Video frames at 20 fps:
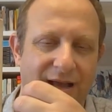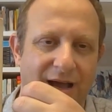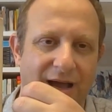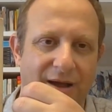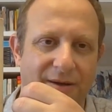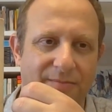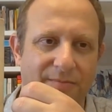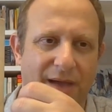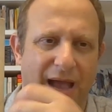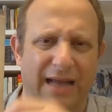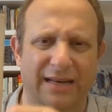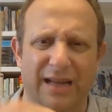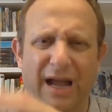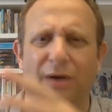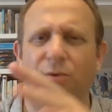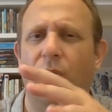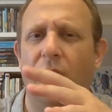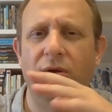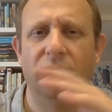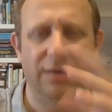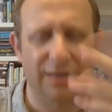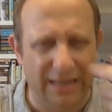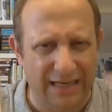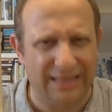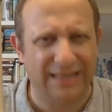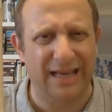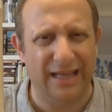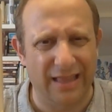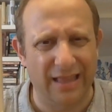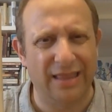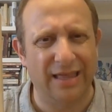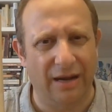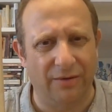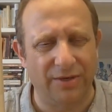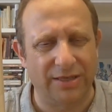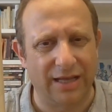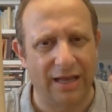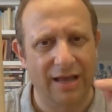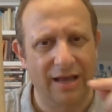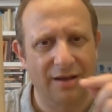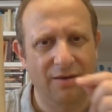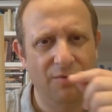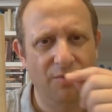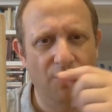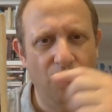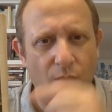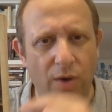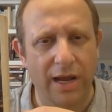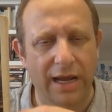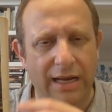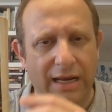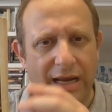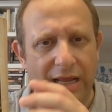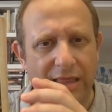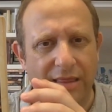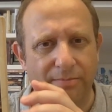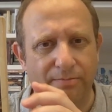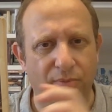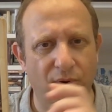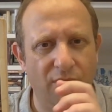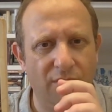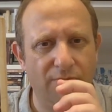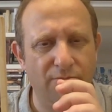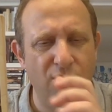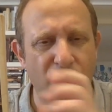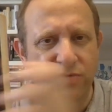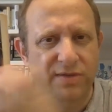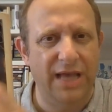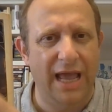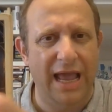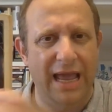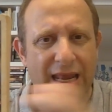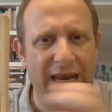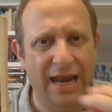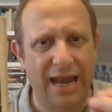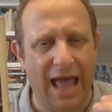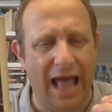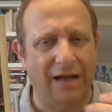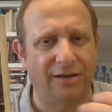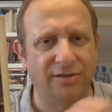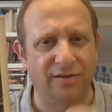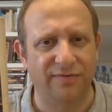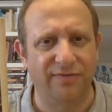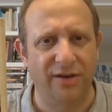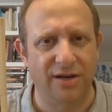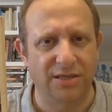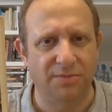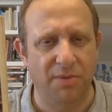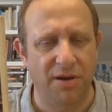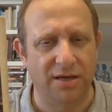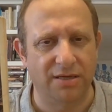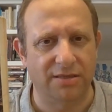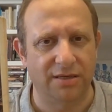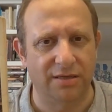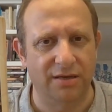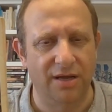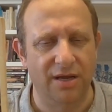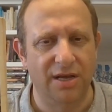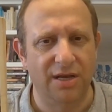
And the other thing I want to say, weirdly, the book moves in and out of first person.